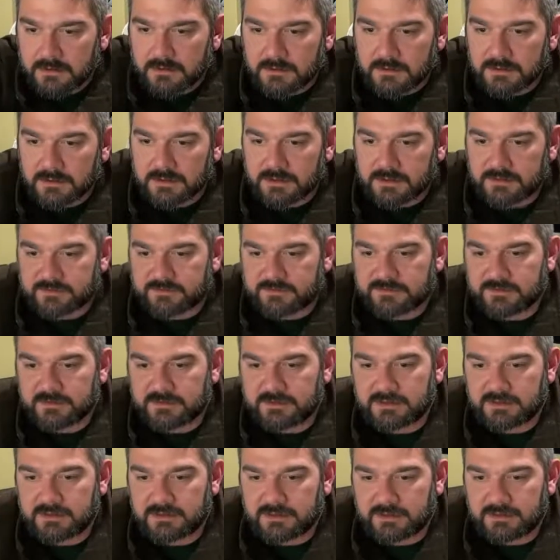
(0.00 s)
Let's
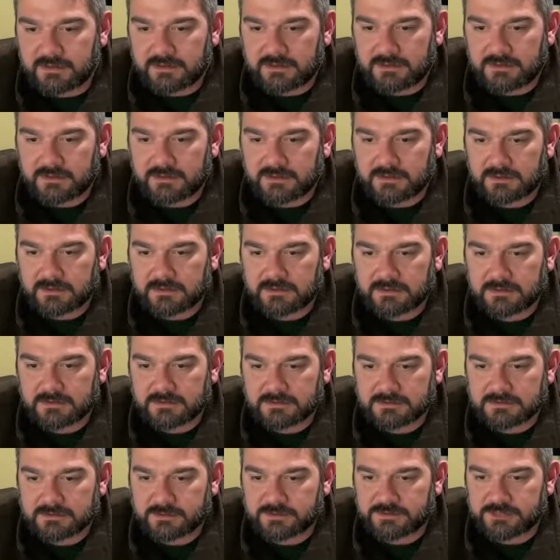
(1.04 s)
see.
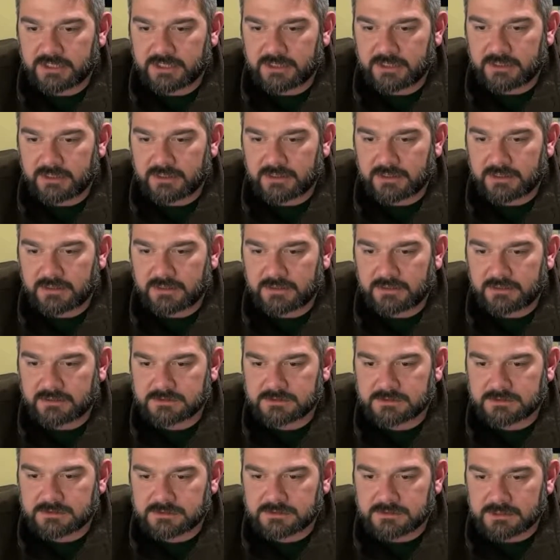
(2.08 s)
Jump
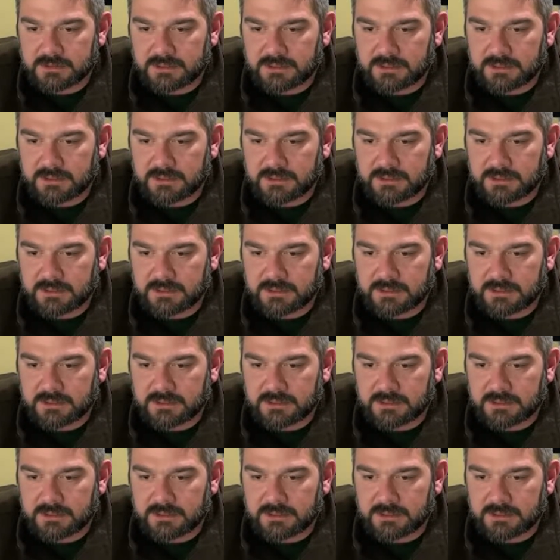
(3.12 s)
change.